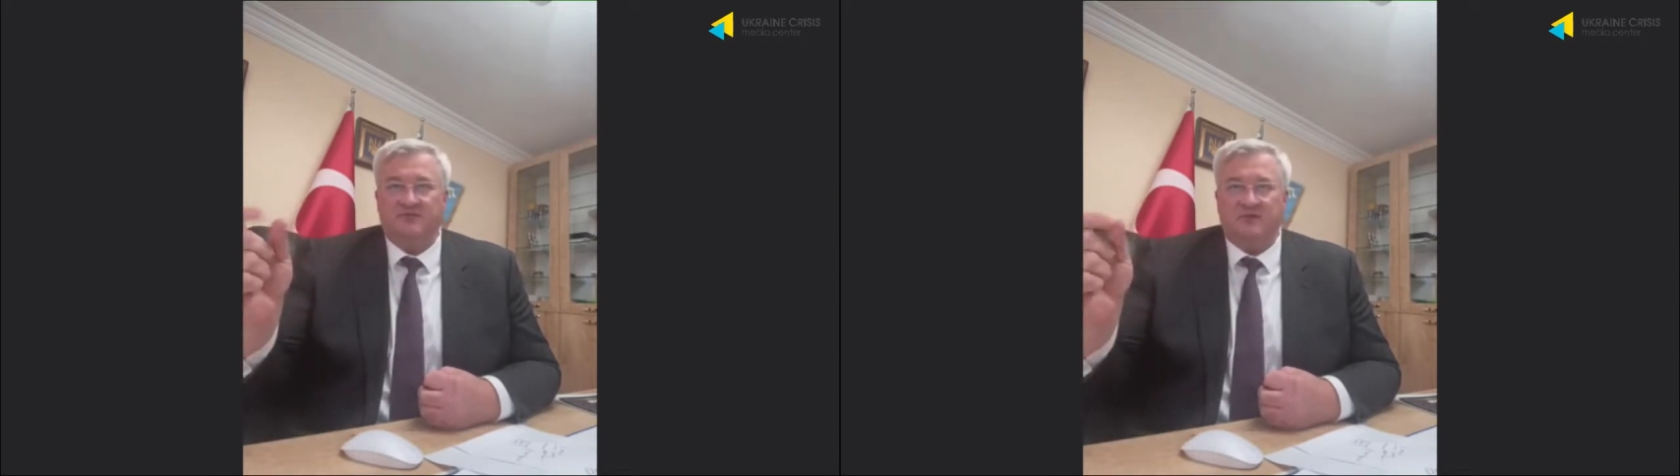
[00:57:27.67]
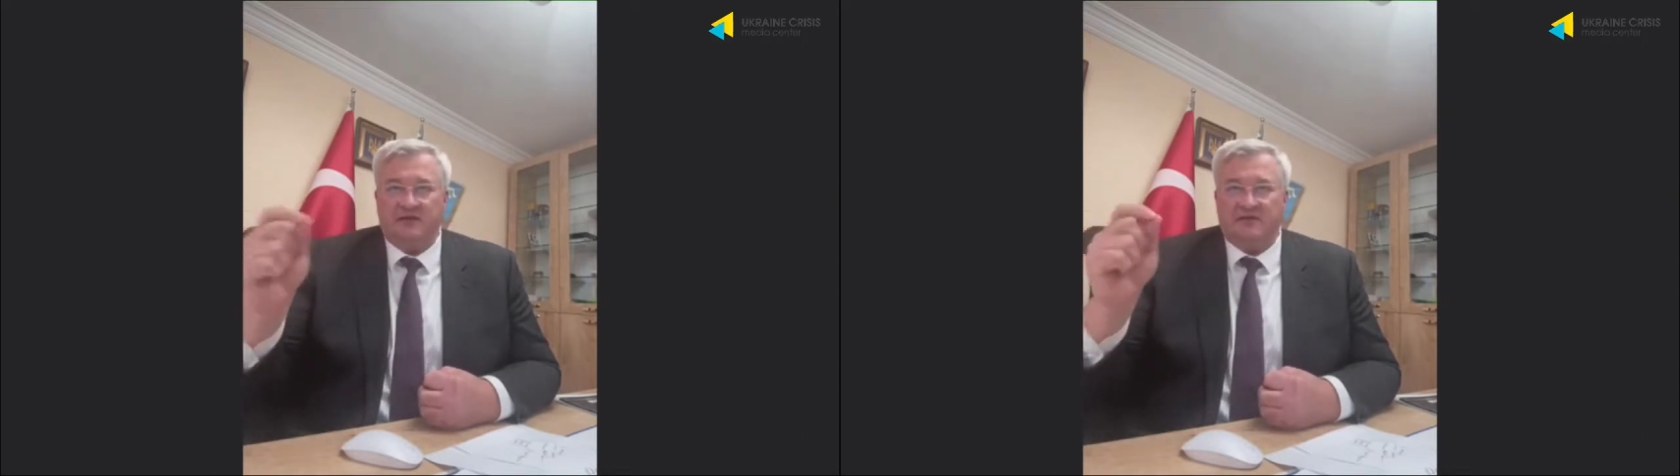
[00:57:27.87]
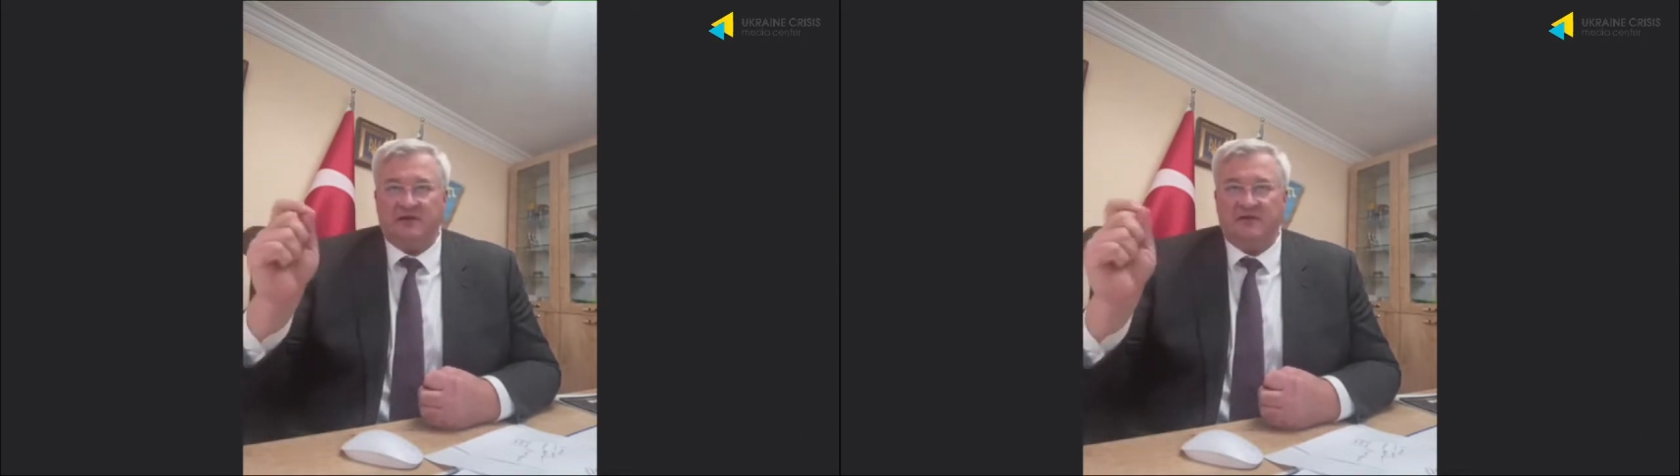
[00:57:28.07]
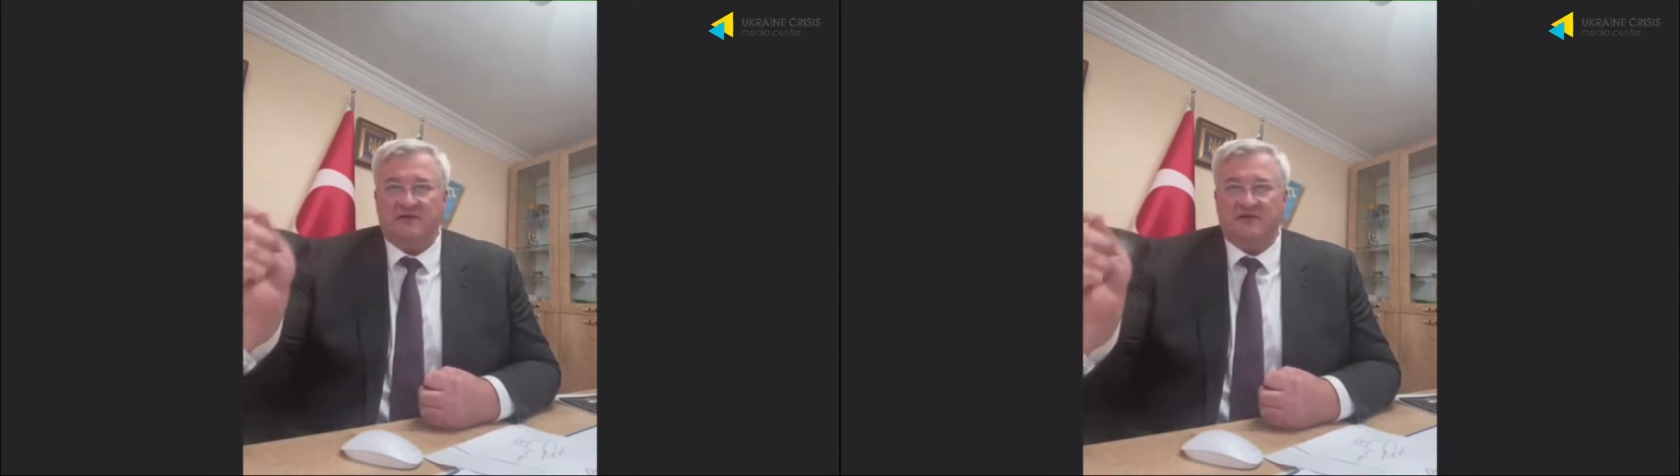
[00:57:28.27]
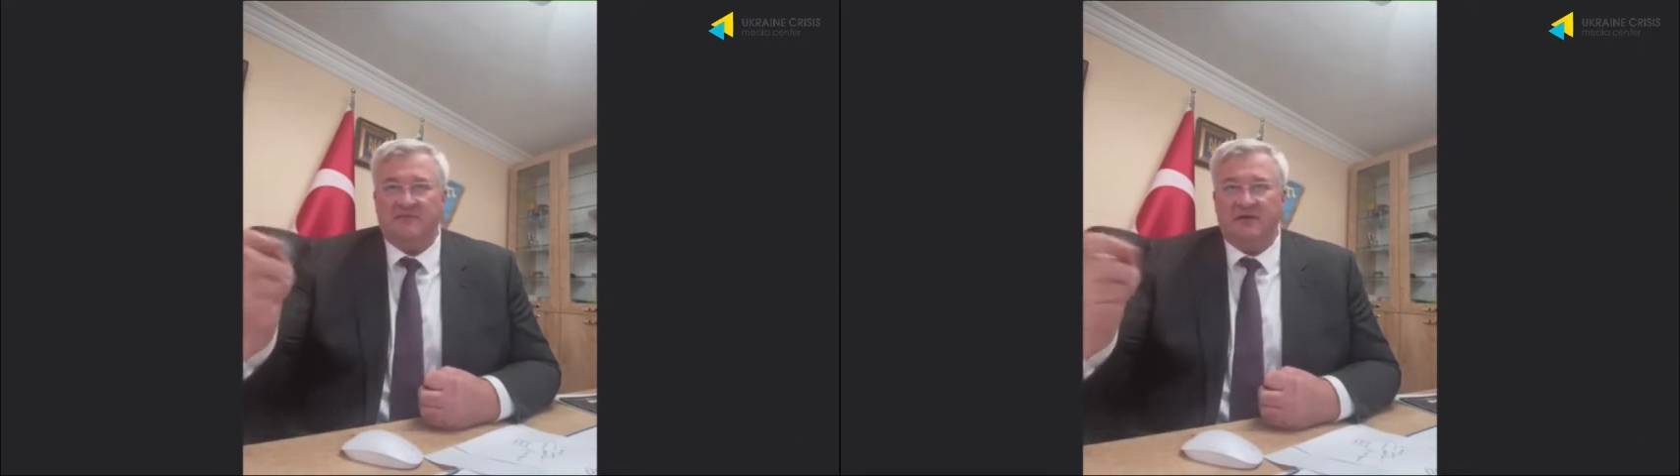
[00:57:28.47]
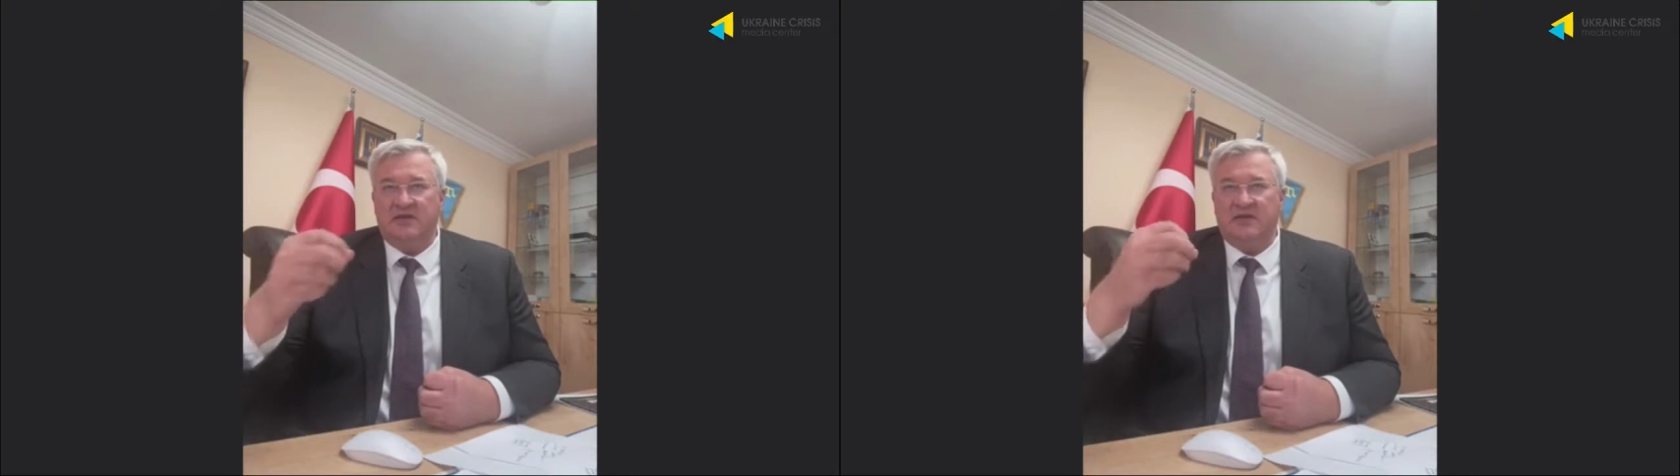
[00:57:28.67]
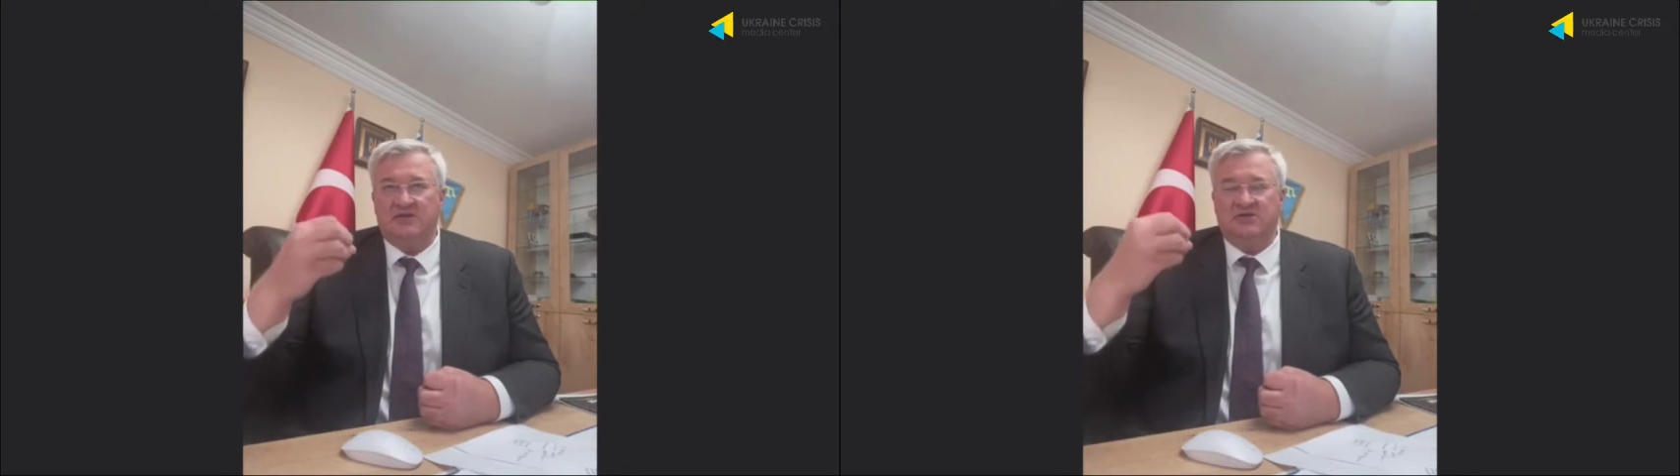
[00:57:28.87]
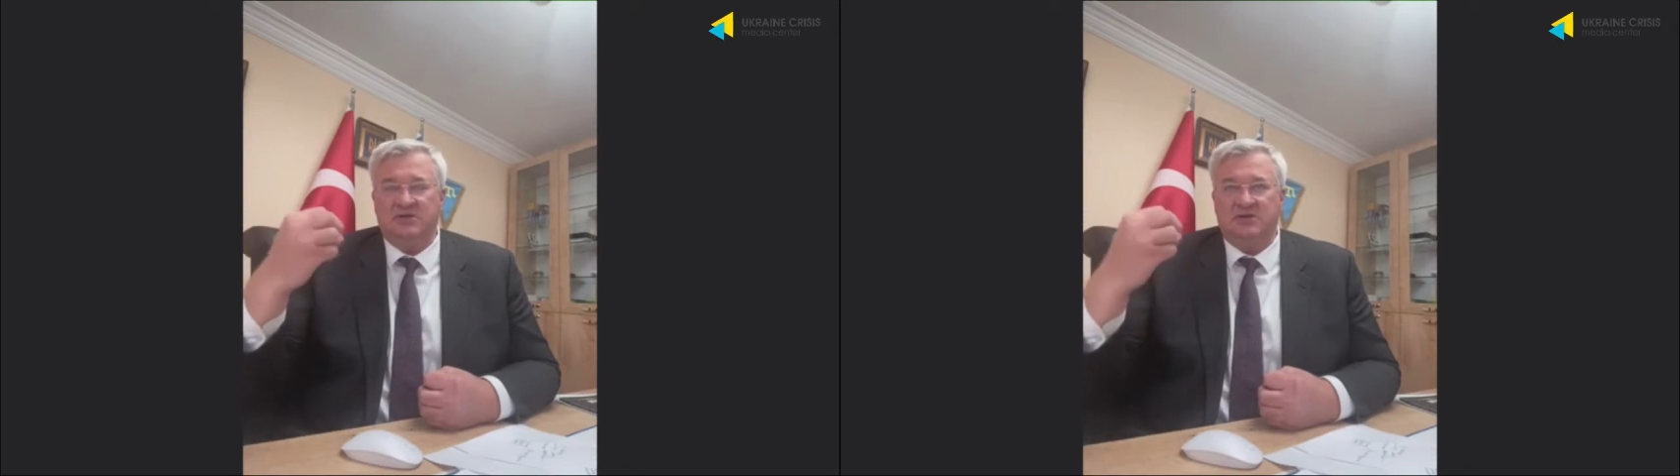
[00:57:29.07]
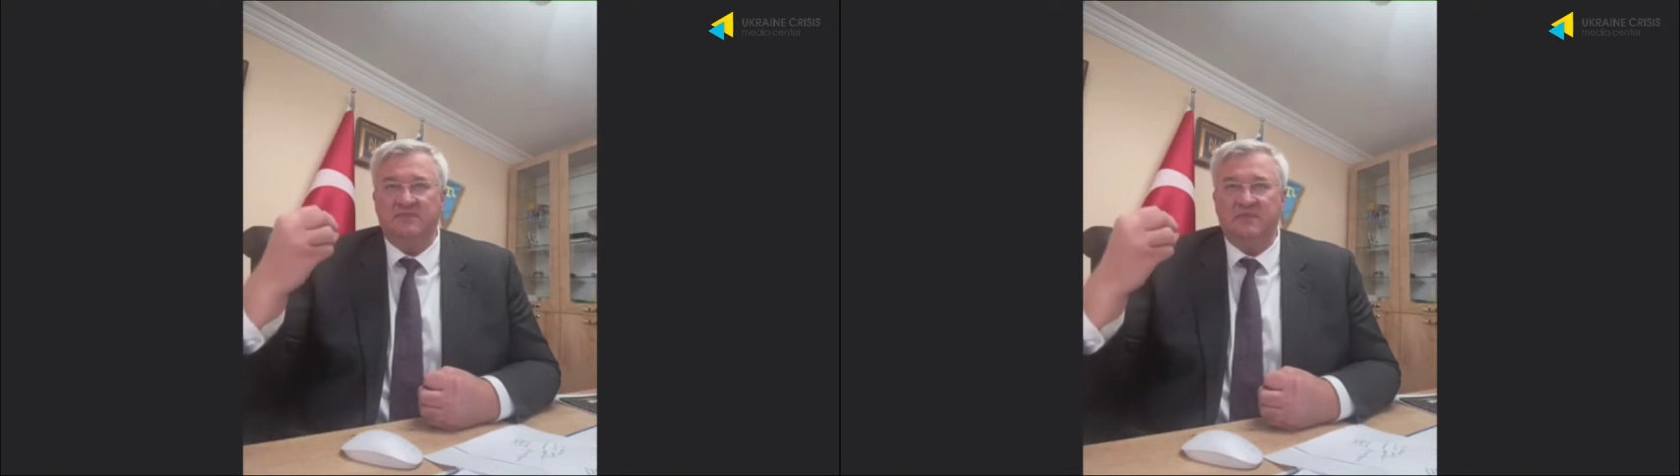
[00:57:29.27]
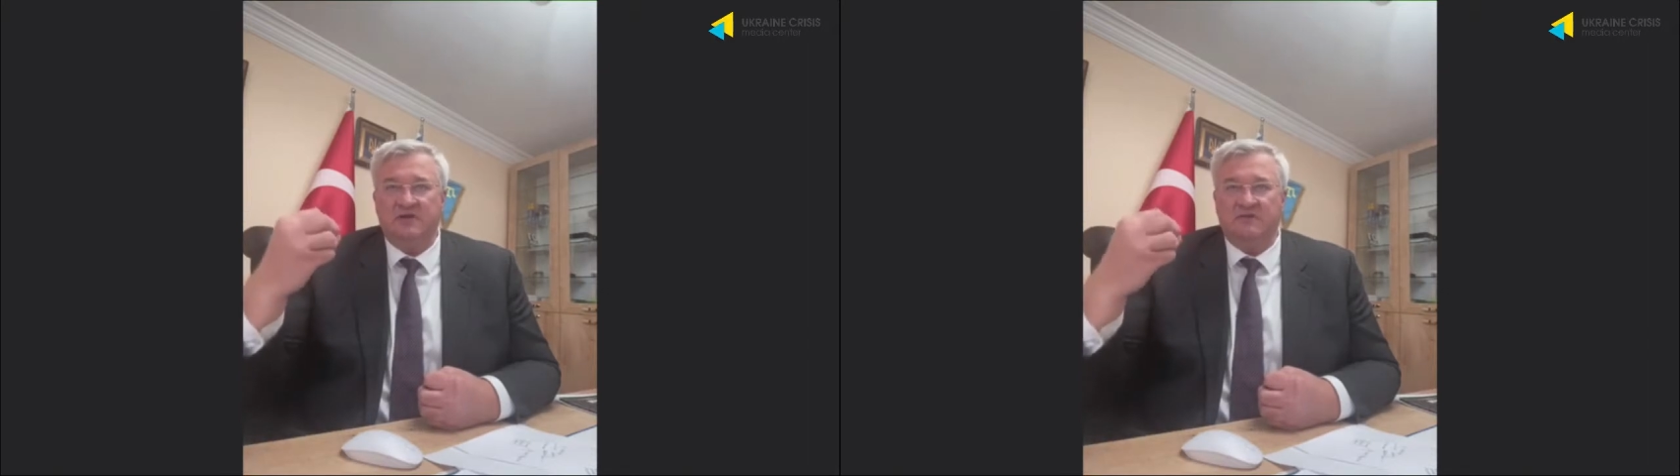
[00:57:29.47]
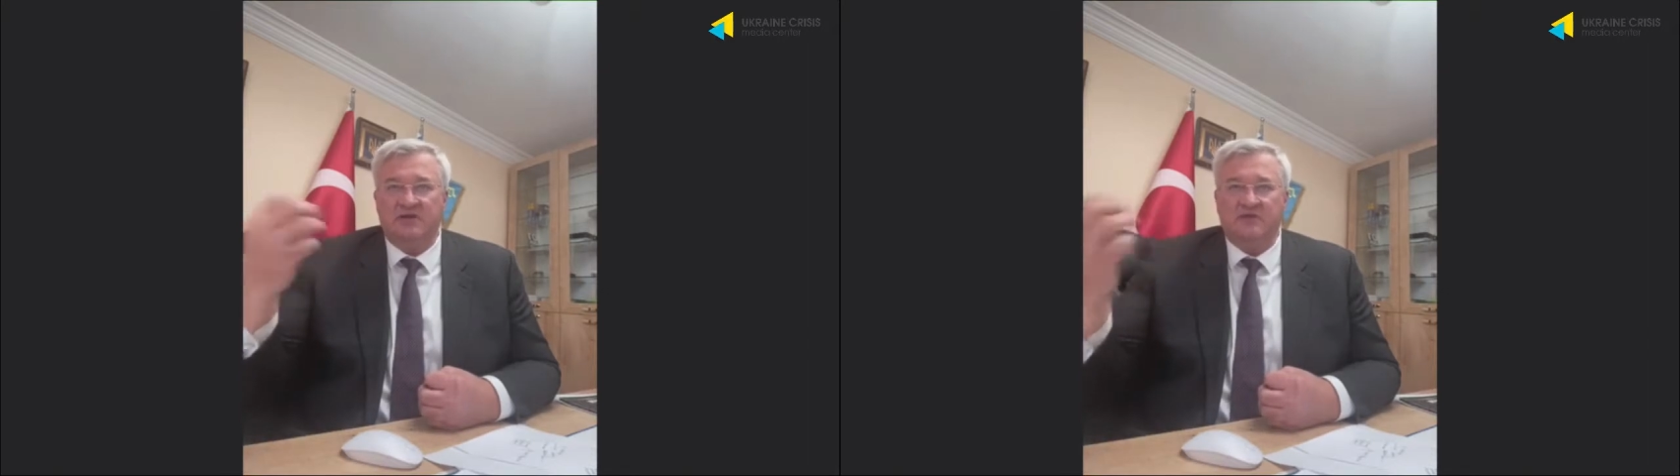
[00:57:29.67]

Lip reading: that Ukraine is present in